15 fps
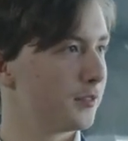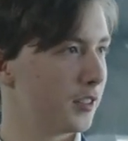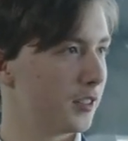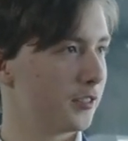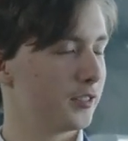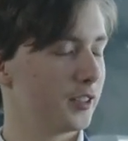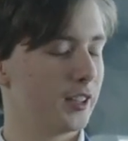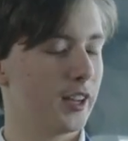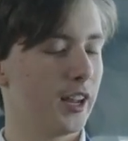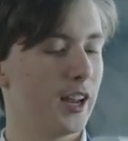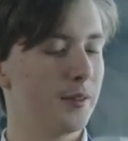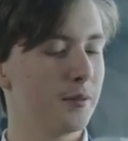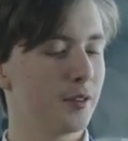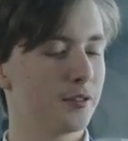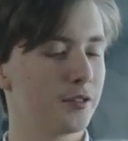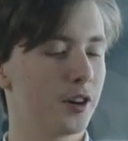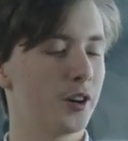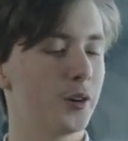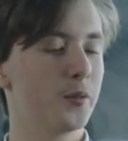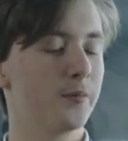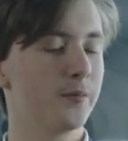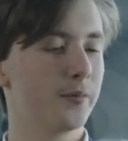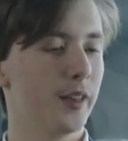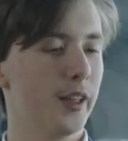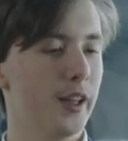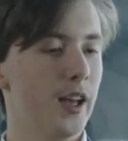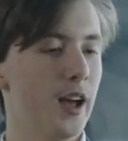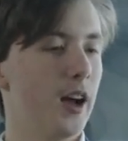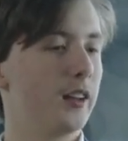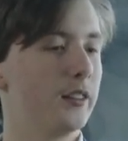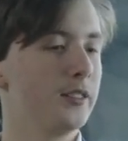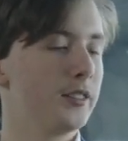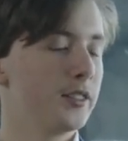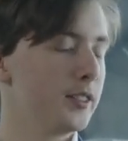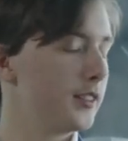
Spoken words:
of the game of Go, and